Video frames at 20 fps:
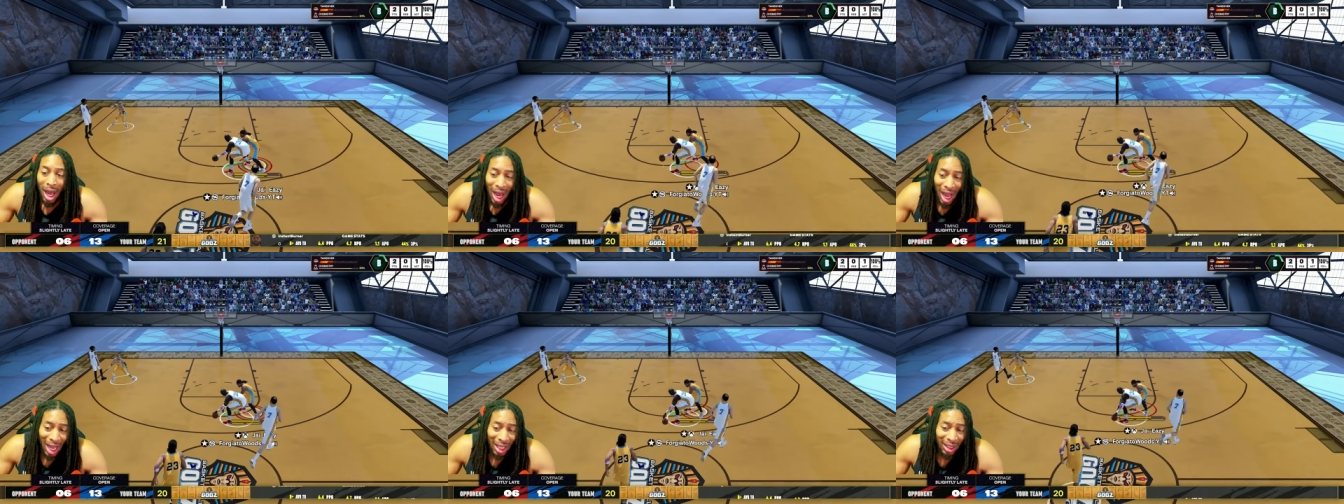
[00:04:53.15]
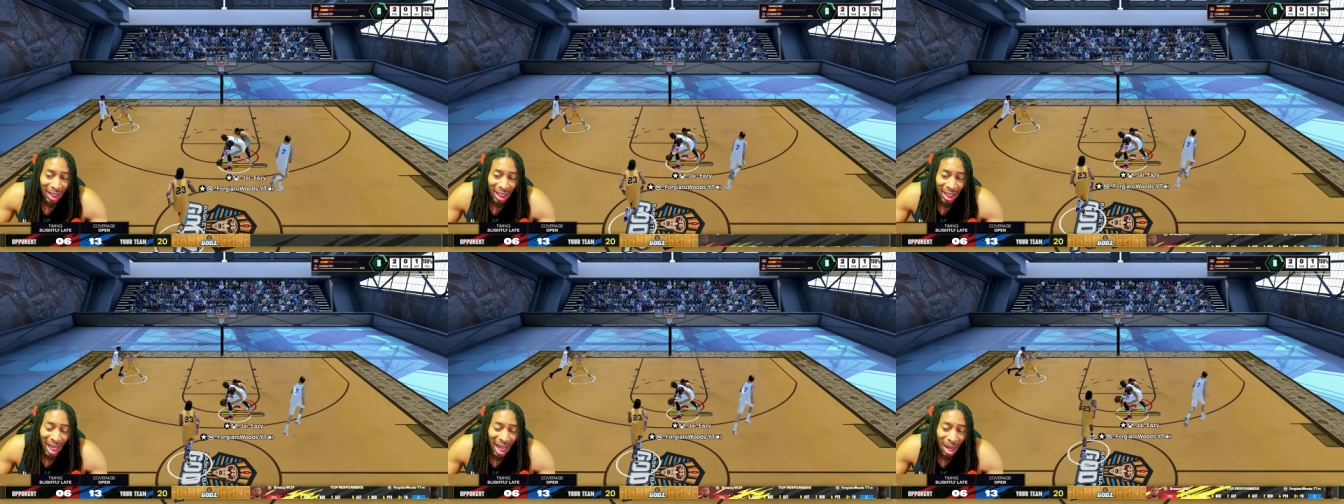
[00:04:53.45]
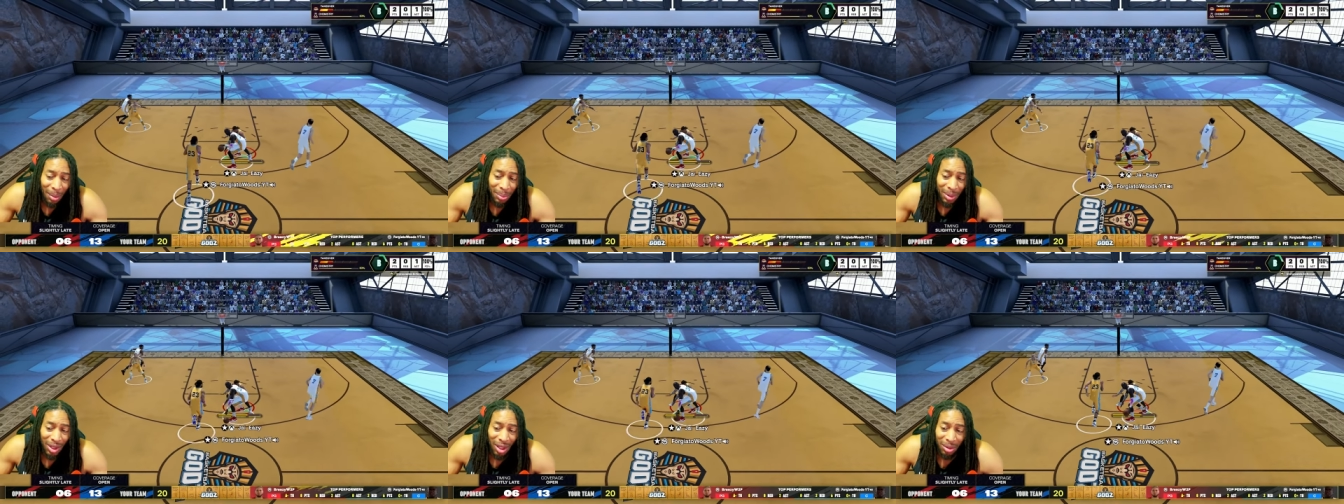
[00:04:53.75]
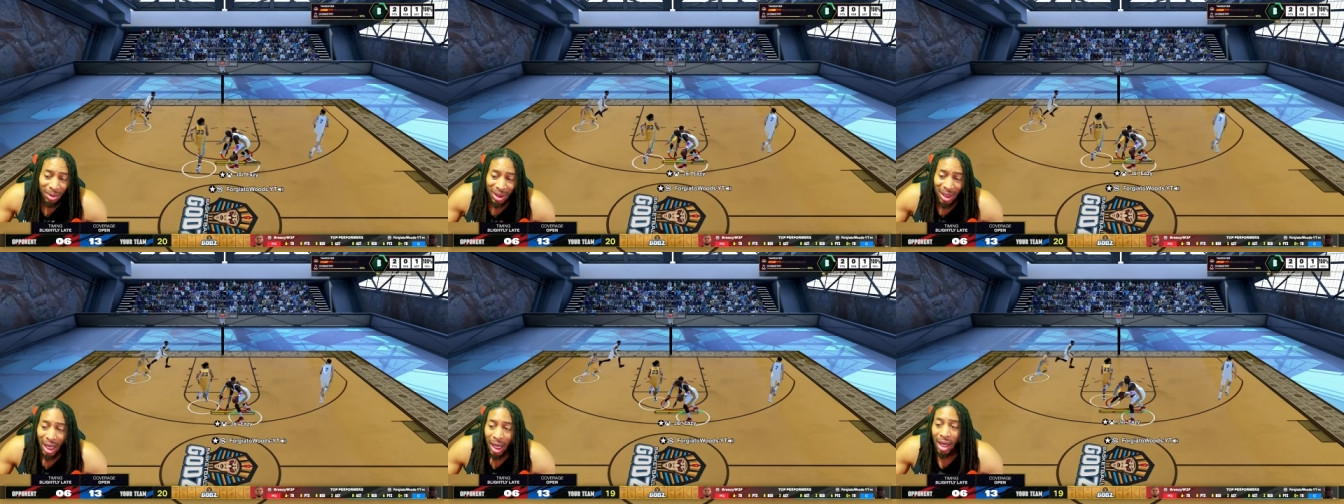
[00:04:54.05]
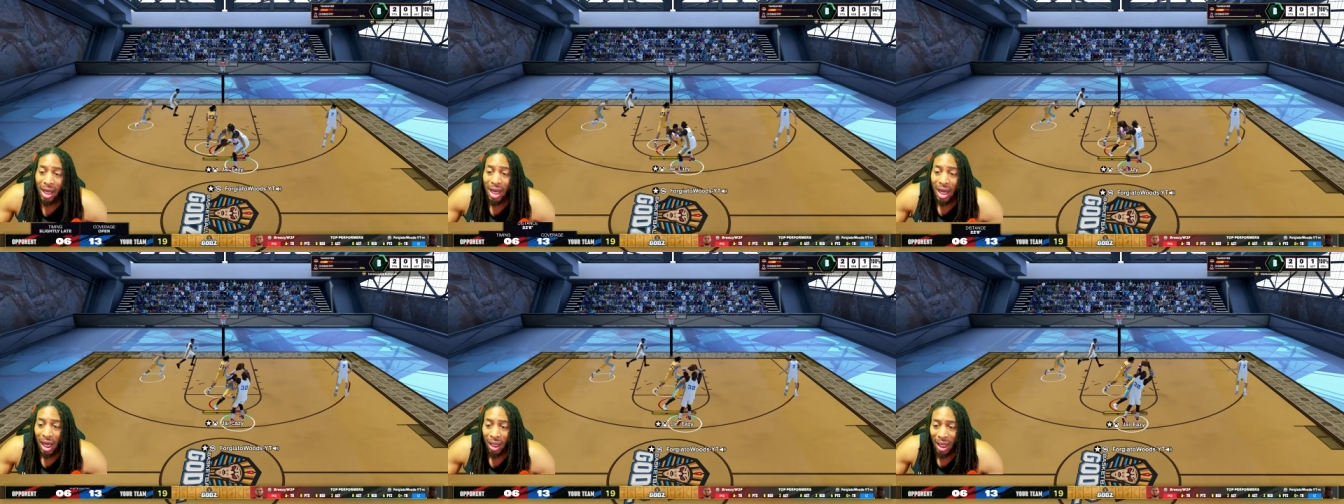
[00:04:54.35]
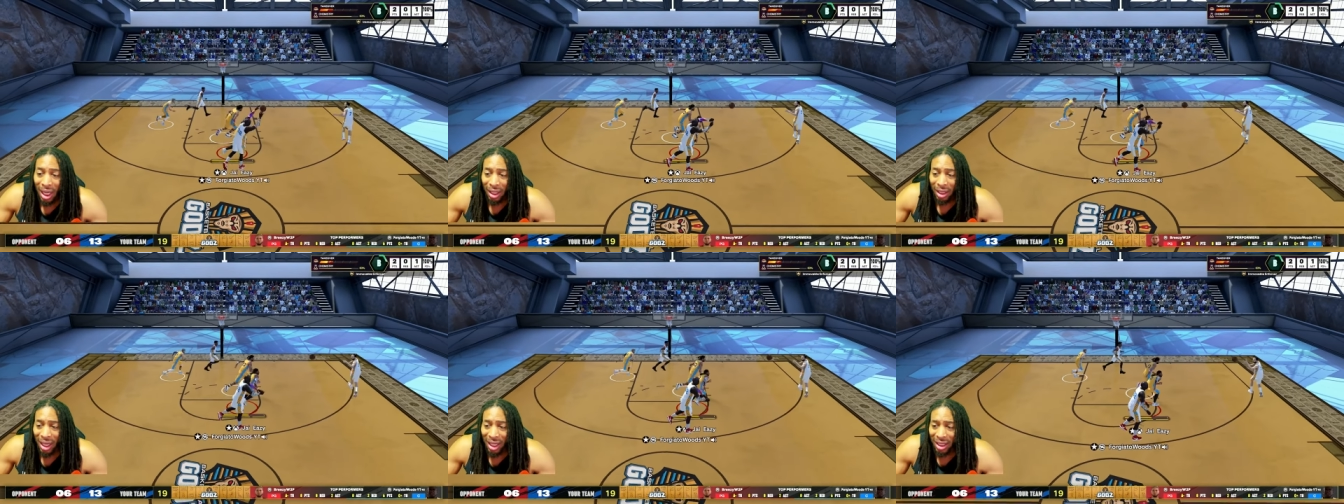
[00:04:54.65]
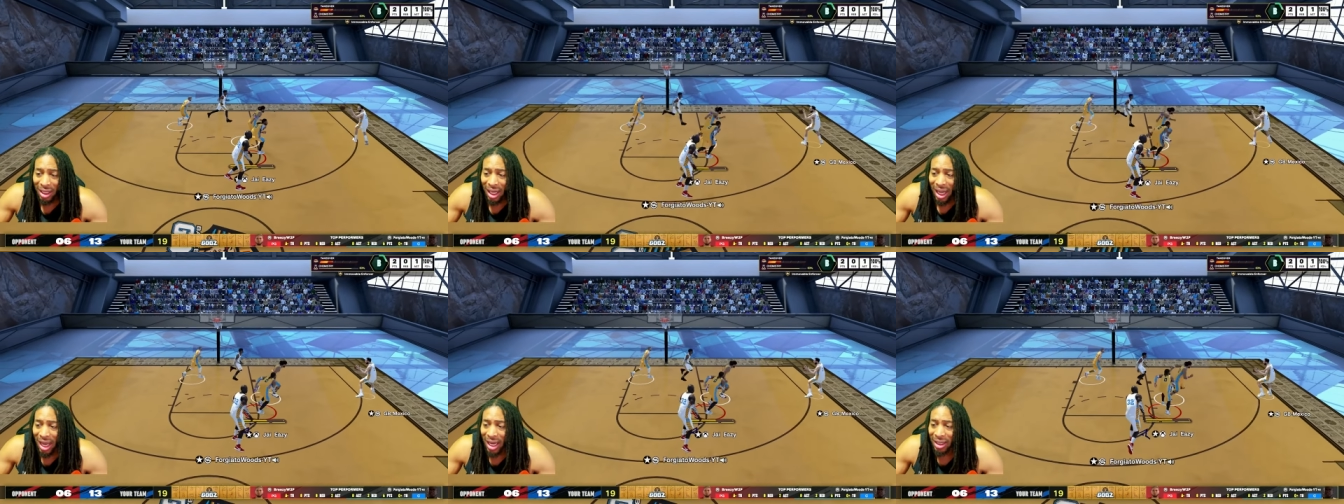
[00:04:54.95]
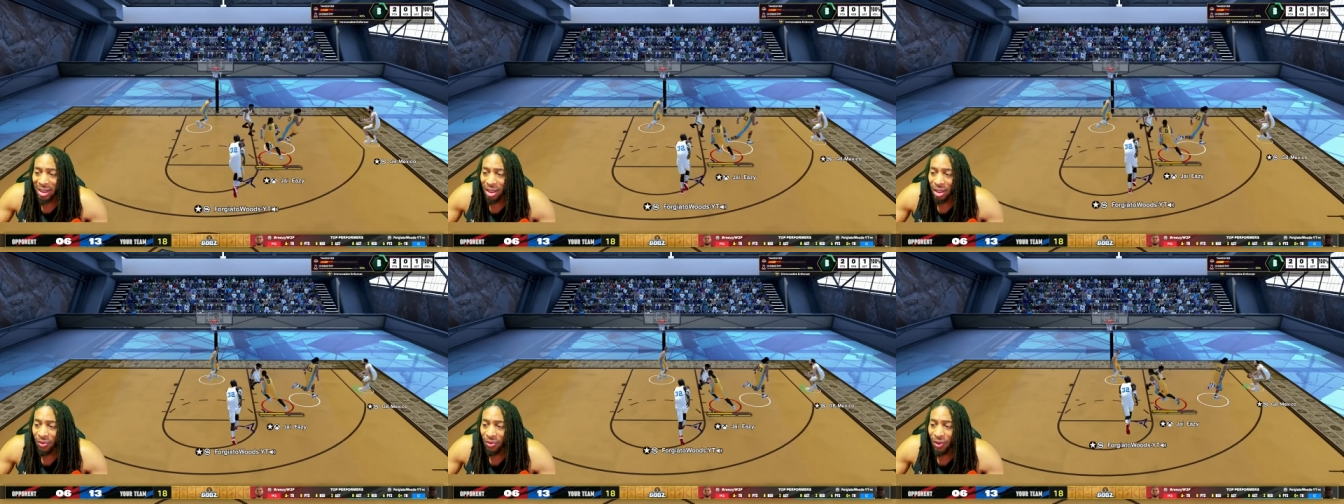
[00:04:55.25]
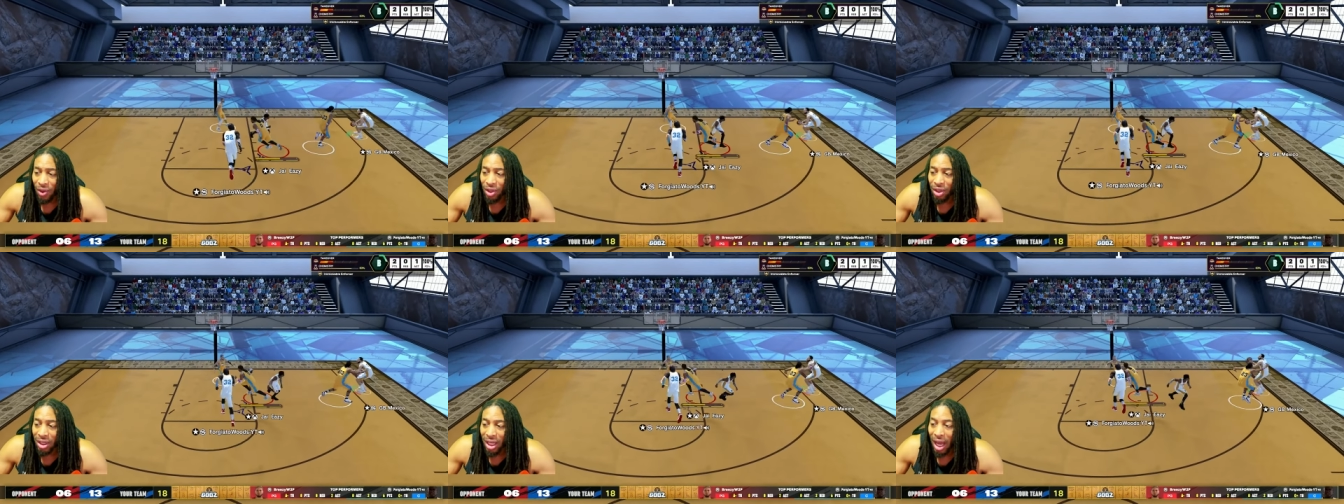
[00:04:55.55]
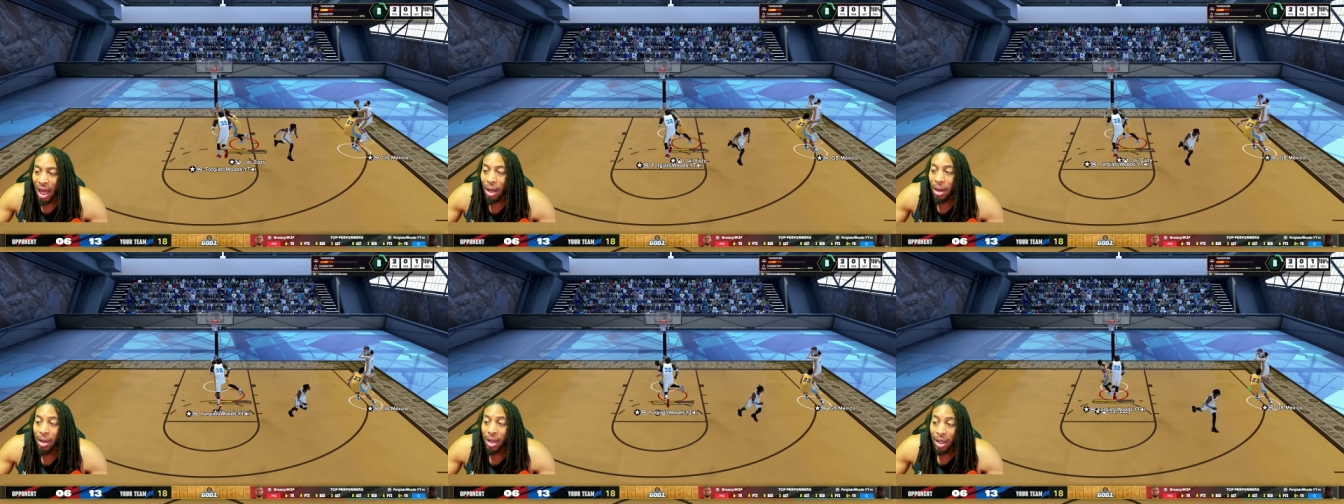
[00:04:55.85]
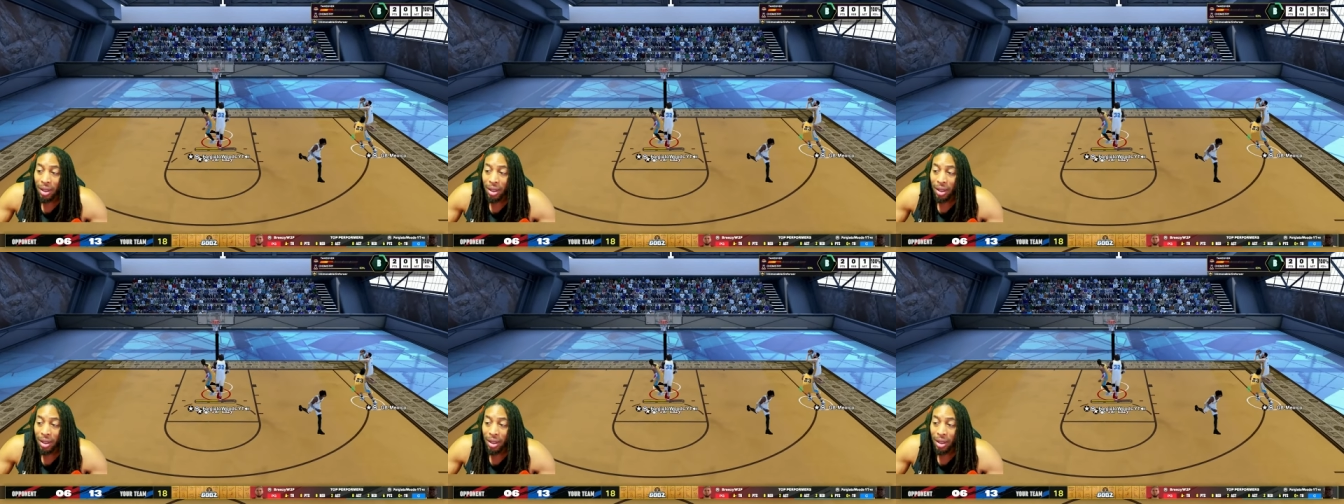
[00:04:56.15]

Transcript: I think I'd be upset. Like like they asked in the first time,